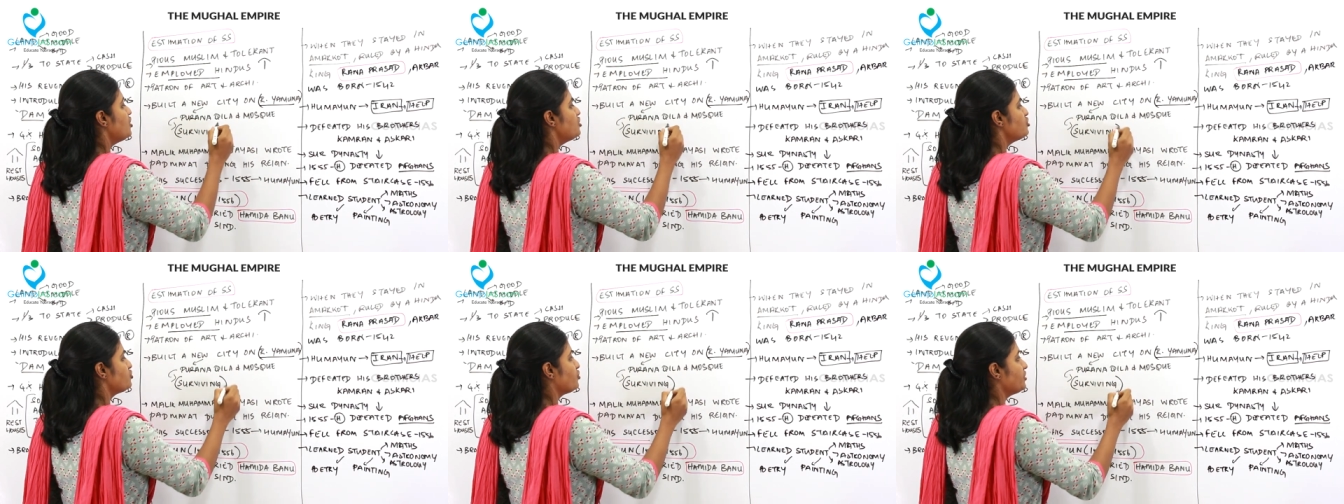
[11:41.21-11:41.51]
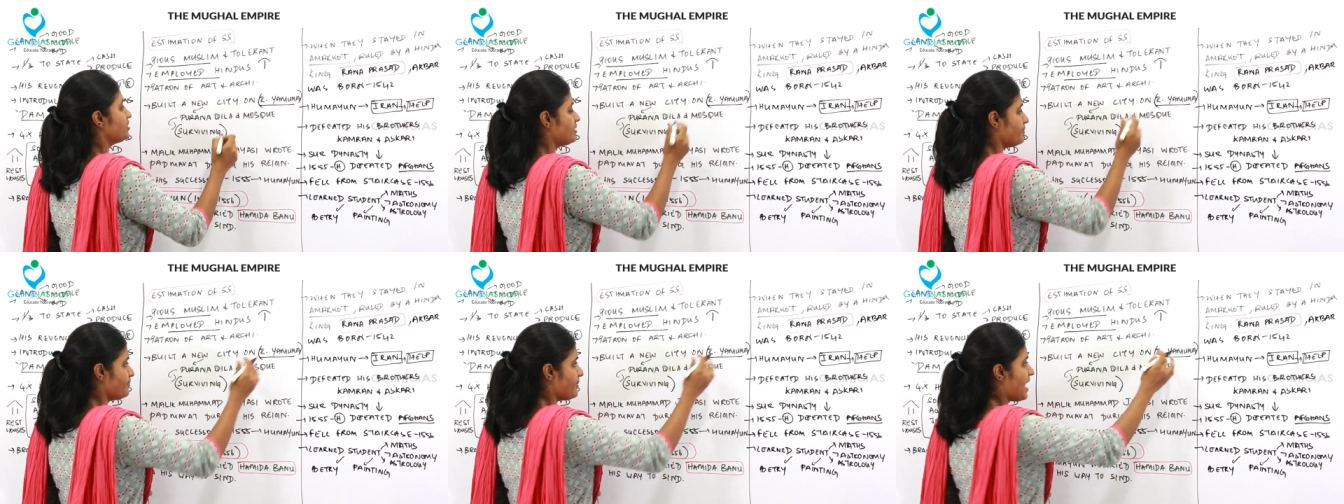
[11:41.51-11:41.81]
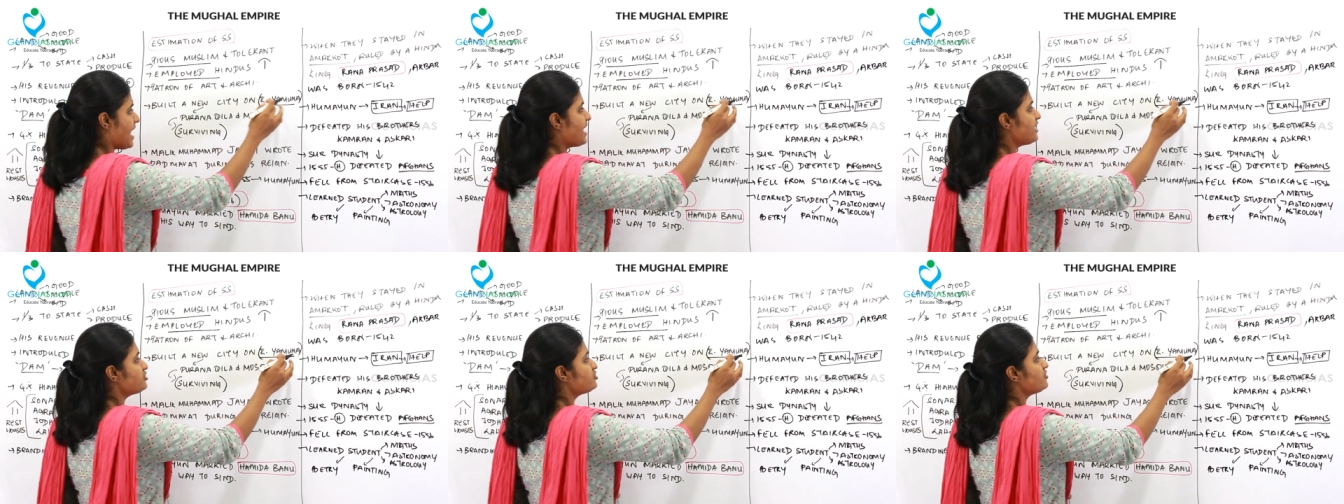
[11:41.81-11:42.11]
So in the
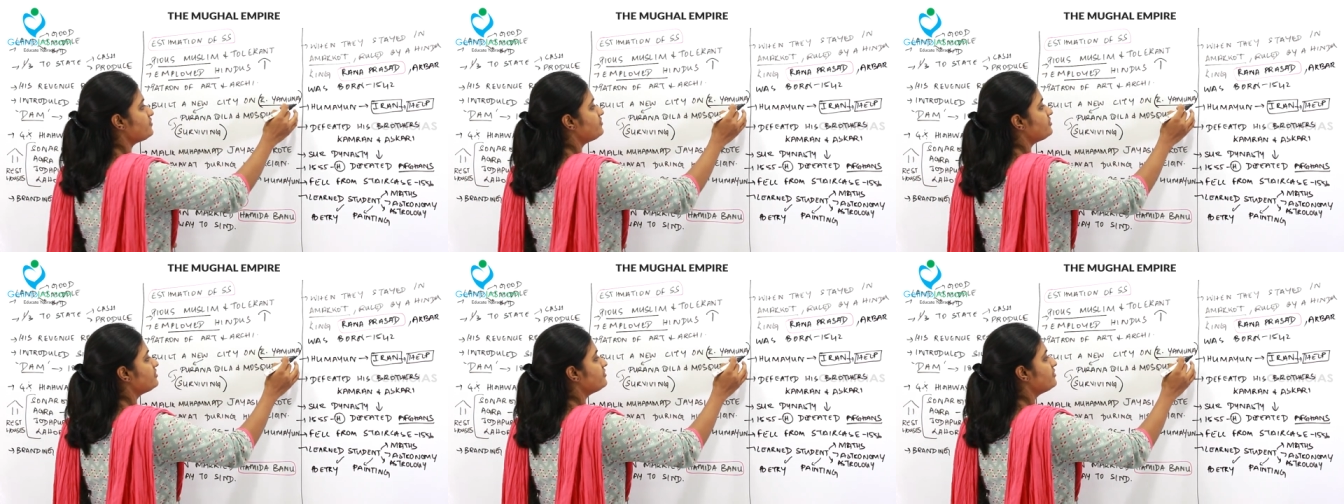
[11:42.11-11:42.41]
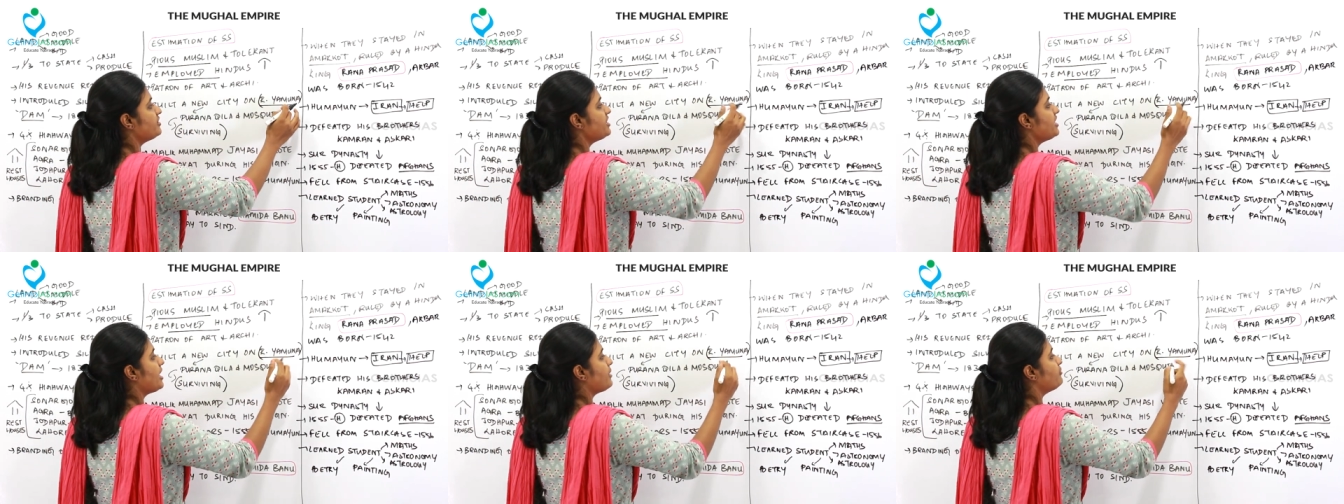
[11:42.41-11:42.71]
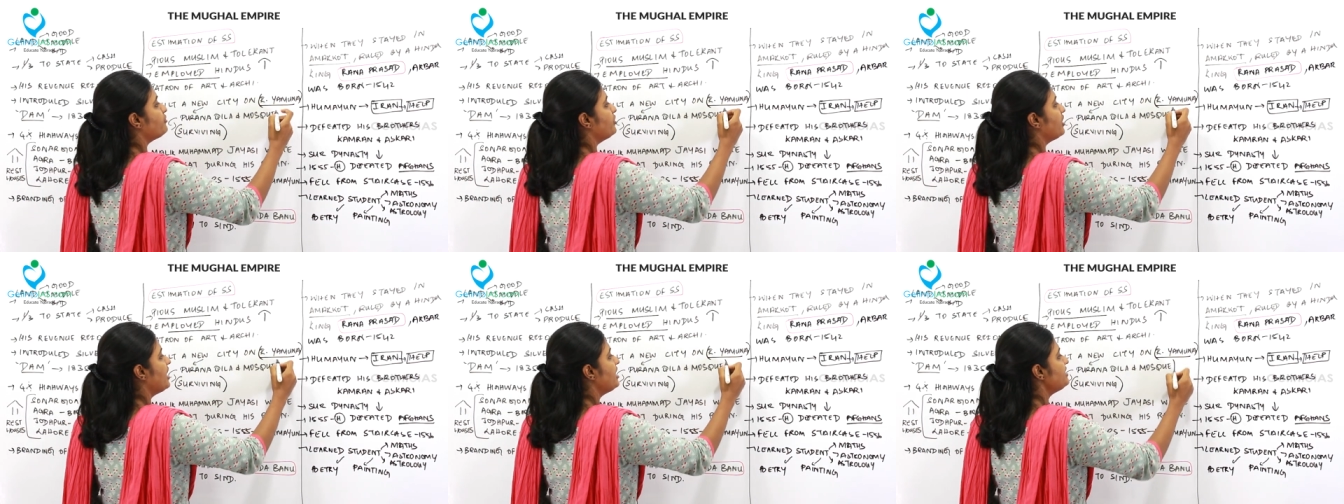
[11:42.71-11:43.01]
banks of river
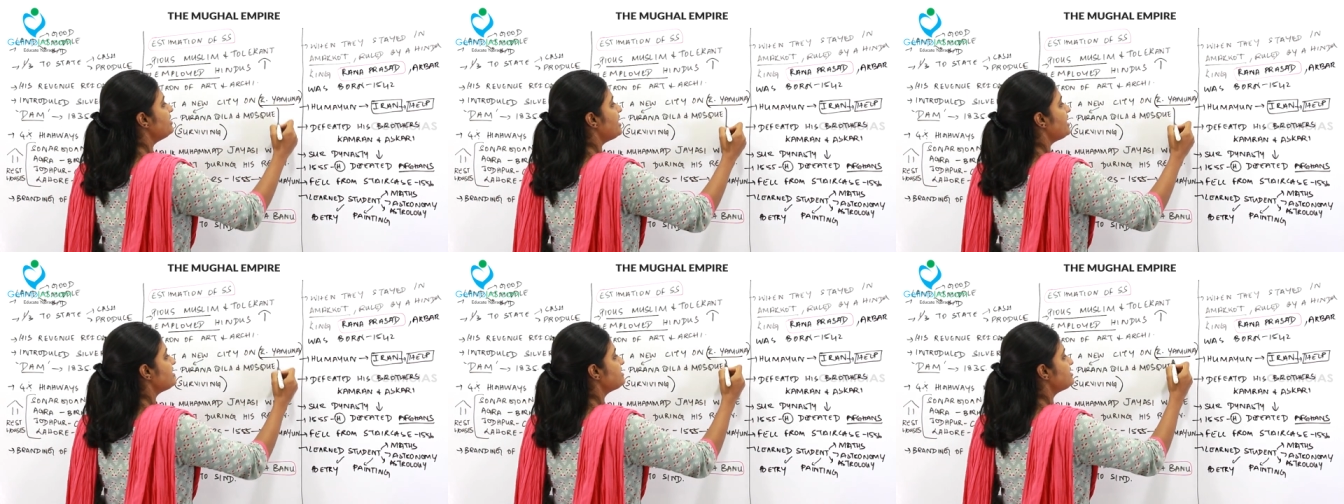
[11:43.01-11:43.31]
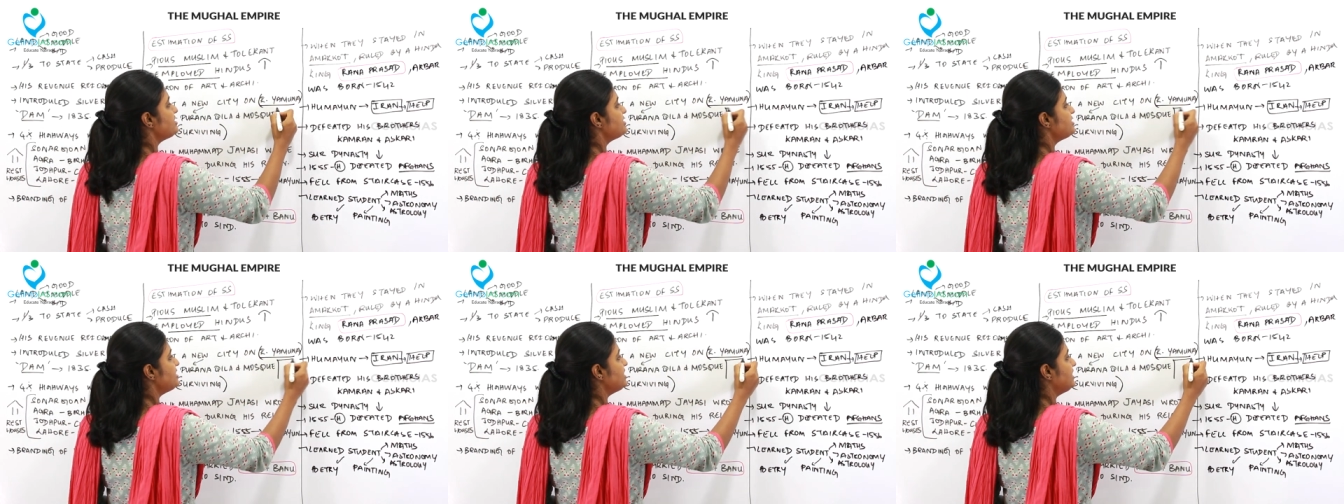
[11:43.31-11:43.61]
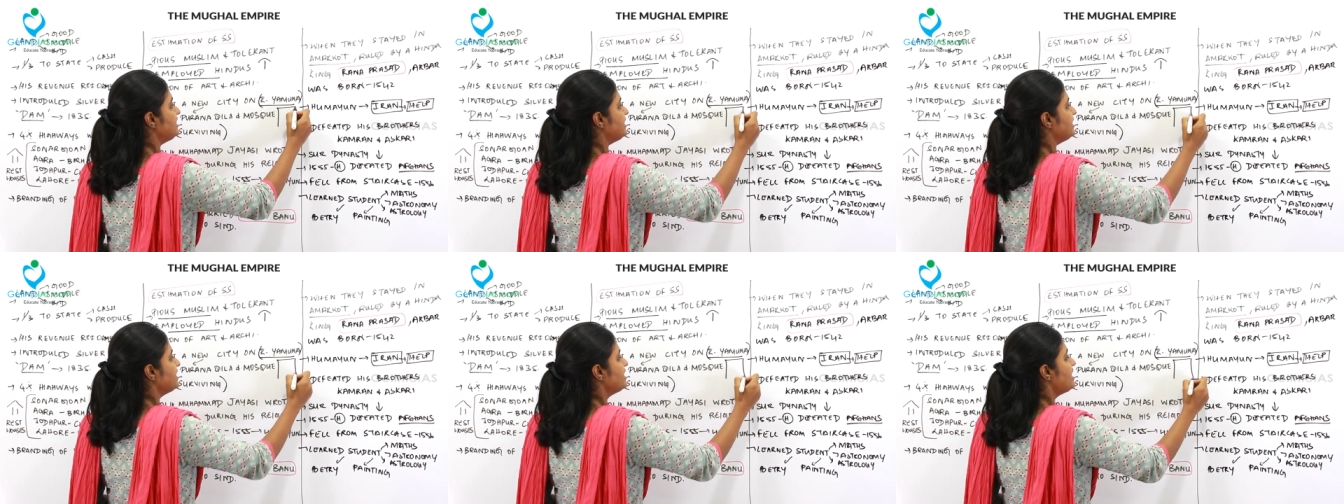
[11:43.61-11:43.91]
Yamuna, there is a
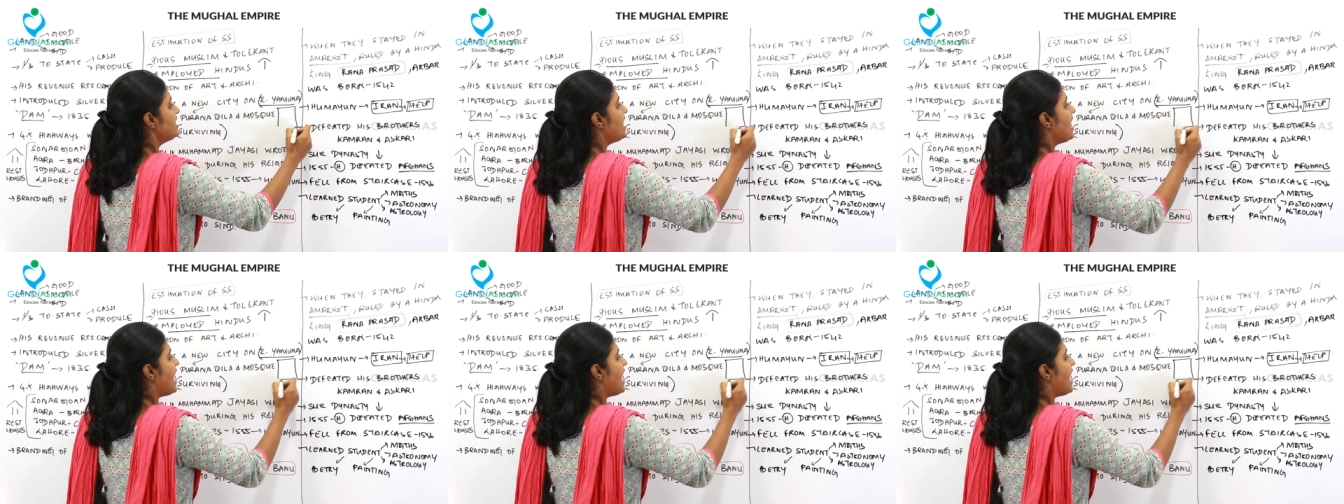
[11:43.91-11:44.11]
city.